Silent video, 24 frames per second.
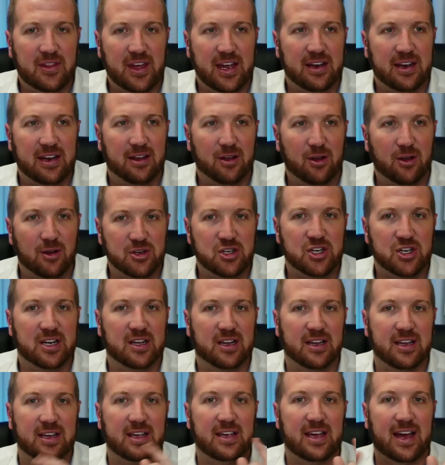then
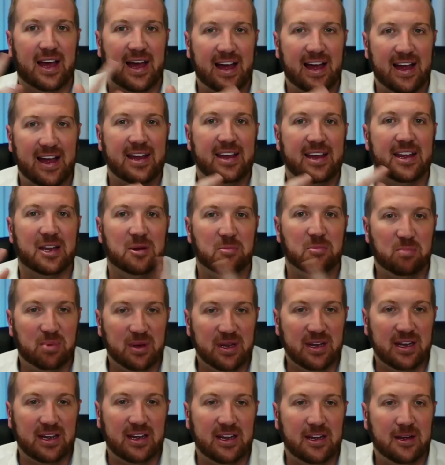logically A and
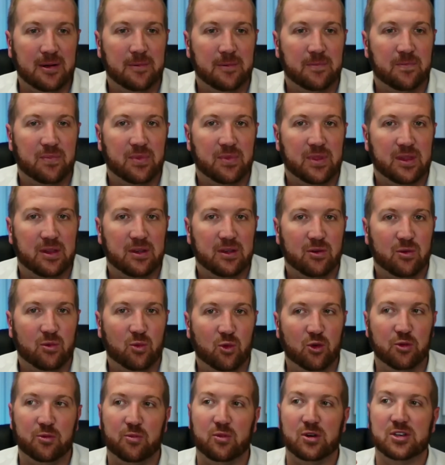B
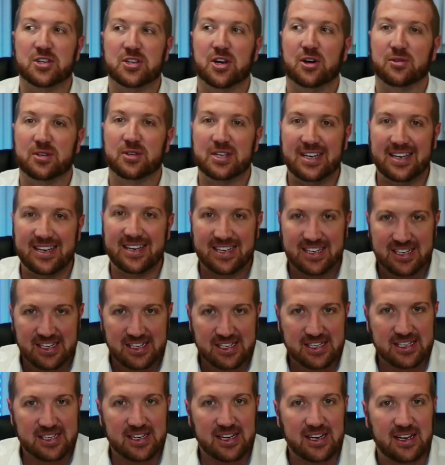would result in
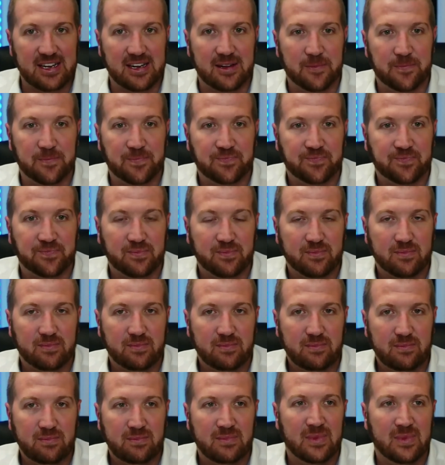C.
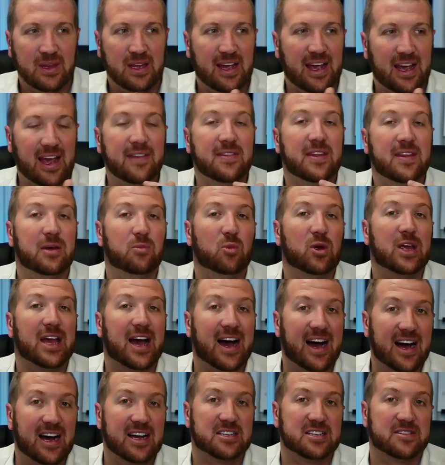And then
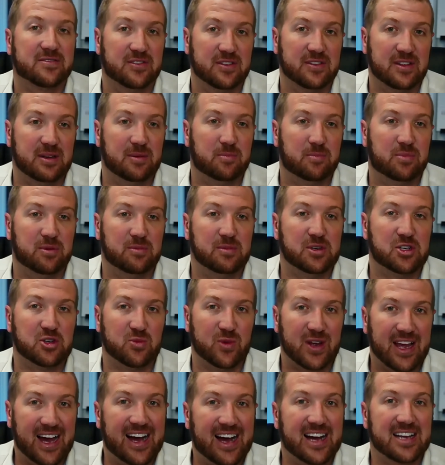we ask for their
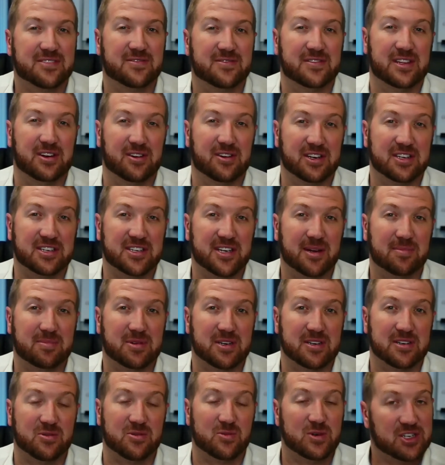permission. We ask for their
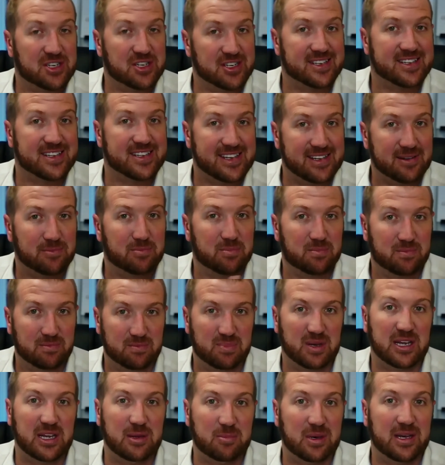acceptance, which is the
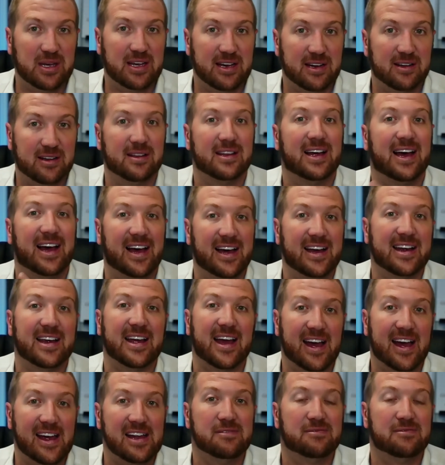
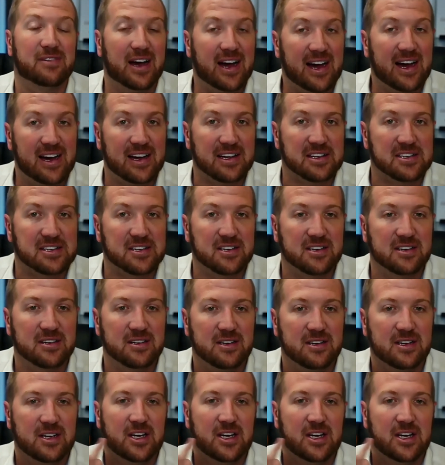PPLA, A for ask.